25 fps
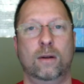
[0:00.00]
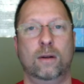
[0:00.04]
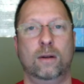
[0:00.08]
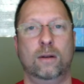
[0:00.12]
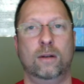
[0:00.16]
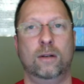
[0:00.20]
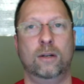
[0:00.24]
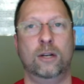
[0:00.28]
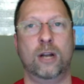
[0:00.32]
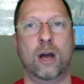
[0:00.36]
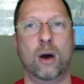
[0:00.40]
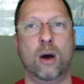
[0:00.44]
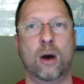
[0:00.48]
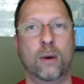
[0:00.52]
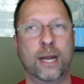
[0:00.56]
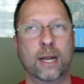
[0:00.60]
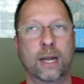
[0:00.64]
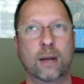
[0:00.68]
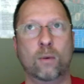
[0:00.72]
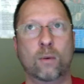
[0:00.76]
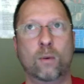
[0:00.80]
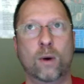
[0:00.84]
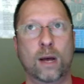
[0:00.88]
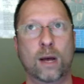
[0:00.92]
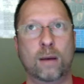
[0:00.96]

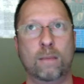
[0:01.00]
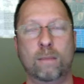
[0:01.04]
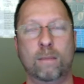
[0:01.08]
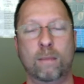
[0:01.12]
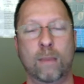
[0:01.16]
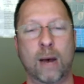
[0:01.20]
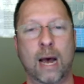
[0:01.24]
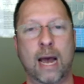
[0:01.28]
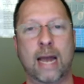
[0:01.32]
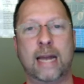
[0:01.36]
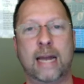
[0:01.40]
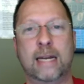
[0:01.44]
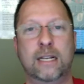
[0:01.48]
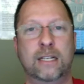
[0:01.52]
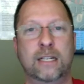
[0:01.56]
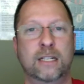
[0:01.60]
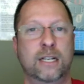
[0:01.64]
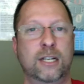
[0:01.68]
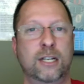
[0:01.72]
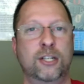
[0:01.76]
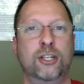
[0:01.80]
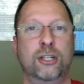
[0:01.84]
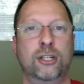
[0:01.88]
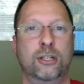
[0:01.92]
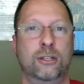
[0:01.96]
knowing what my
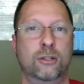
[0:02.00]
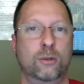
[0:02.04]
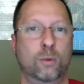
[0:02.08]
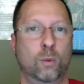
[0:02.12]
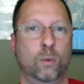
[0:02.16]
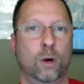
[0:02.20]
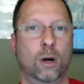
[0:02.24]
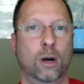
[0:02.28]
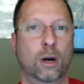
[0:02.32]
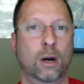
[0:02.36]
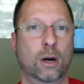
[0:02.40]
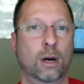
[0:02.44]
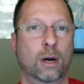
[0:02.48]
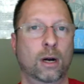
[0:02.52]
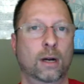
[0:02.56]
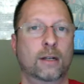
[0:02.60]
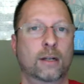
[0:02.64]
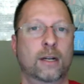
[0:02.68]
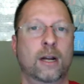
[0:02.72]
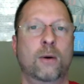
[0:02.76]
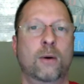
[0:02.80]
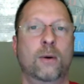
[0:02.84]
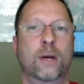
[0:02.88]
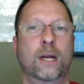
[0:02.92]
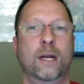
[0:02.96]
decisions were,
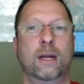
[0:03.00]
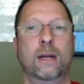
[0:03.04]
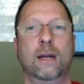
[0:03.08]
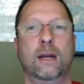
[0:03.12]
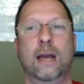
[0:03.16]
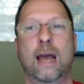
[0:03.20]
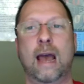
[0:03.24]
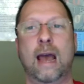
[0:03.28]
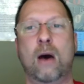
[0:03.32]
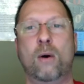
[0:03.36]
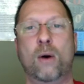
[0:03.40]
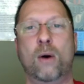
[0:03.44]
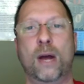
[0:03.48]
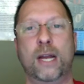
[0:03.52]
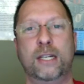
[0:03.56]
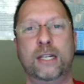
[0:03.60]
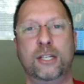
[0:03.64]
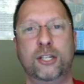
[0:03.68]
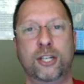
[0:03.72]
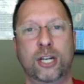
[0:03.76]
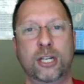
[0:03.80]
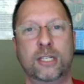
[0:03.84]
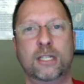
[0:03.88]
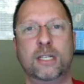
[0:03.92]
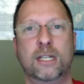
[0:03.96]
knowing how I
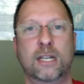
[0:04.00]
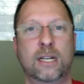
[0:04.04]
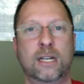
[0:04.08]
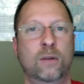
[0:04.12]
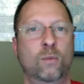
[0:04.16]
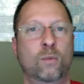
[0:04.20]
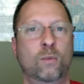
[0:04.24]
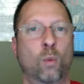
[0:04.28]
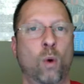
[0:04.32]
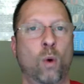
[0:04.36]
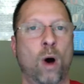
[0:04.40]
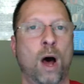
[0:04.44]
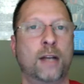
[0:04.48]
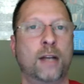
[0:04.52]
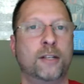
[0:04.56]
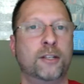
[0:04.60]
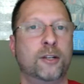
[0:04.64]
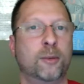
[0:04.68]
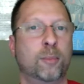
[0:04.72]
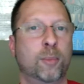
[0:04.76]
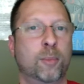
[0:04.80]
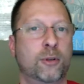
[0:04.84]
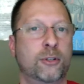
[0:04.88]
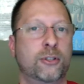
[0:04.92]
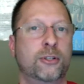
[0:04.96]
just didn't want to
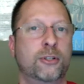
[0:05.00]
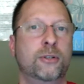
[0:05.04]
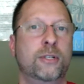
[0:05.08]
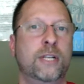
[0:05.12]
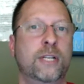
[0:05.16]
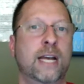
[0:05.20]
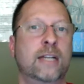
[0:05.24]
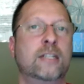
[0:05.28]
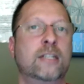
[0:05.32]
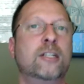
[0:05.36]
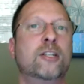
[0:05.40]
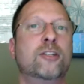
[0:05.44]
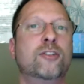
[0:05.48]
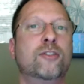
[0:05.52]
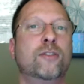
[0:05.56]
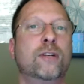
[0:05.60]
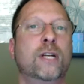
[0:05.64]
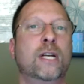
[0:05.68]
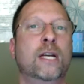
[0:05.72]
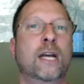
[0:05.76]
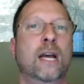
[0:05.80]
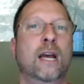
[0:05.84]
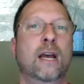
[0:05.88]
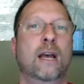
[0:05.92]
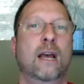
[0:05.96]
pursue
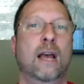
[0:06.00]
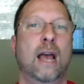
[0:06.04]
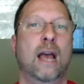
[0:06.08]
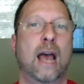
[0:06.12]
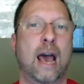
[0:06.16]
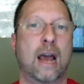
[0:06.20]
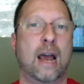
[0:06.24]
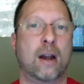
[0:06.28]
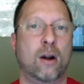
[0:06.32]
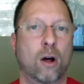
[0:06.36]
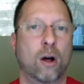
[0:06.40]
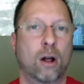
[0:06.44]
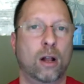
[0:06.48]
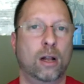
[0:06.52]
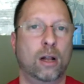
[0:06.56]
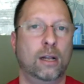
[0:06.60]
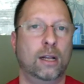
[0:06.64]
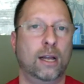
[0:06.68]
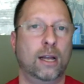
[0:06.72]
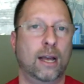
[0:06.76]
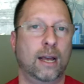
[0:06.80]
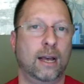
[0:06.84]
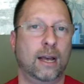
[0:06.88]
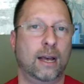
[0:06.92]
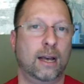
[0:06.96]
dentistry at all